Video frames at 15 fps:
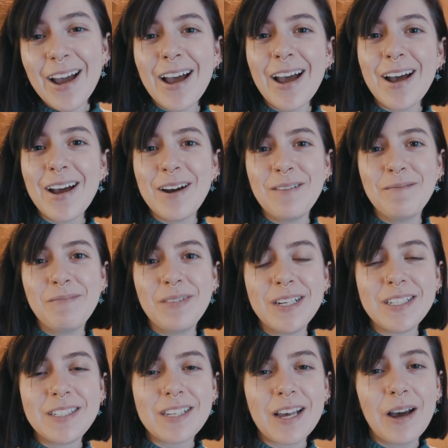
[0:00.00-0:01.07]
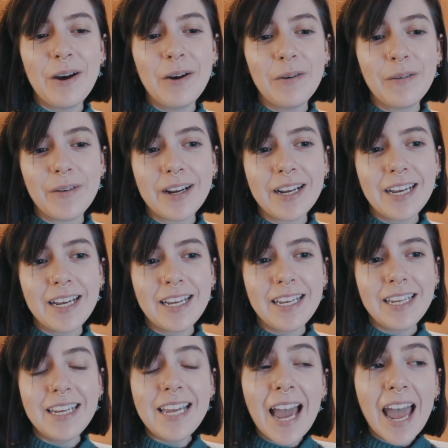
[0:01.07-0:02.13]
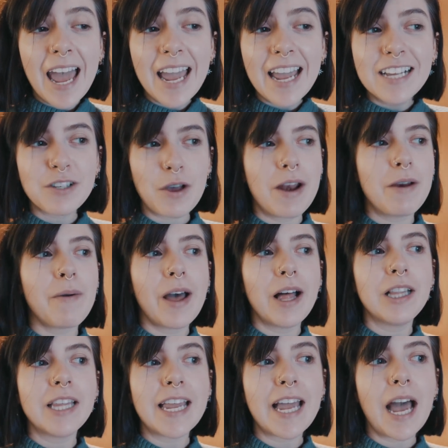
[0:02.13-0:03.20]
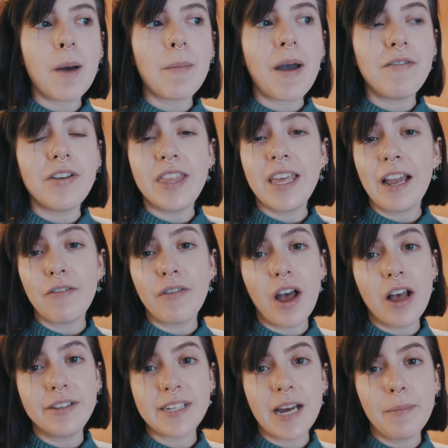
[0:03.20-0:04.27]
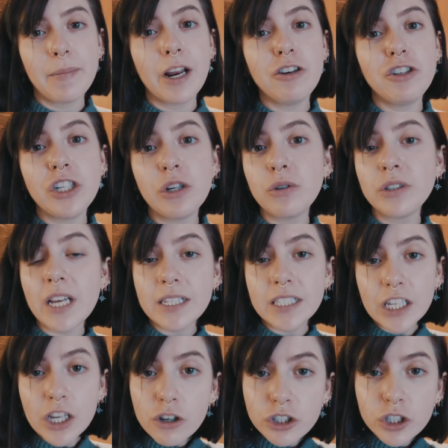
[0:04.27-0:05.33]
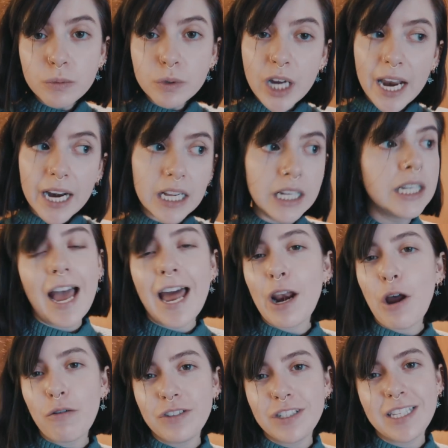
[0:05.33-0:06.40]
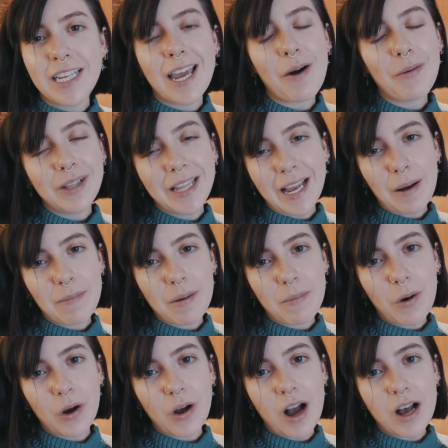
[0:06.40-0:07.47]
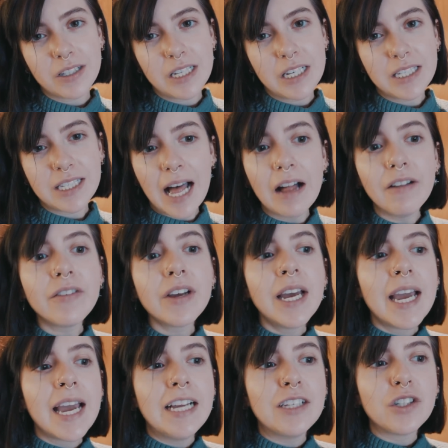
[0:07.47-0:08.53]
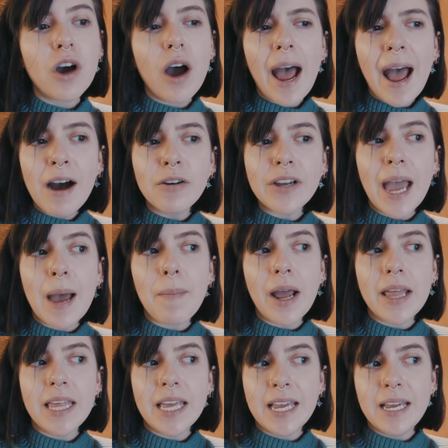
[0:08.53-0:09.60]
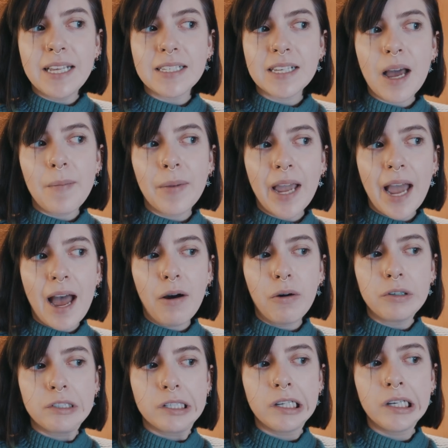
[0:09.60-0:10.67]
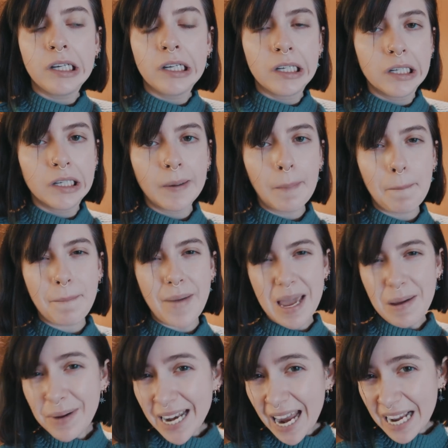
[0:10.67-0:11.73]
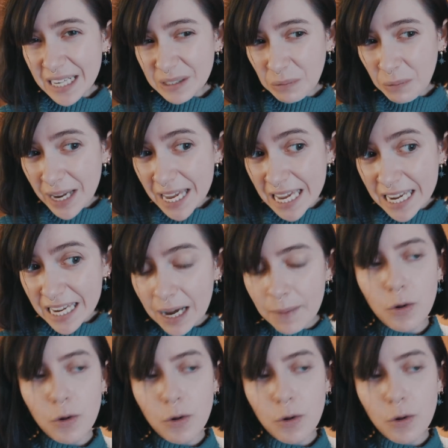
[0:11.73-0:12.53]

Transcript: Um, so Yay! So anyway, I'll link up everything of hers down below. She also has a YouTube channel and obviously I will link up the podcast itself. It's not out yet, but I think it's coming out maybe next week.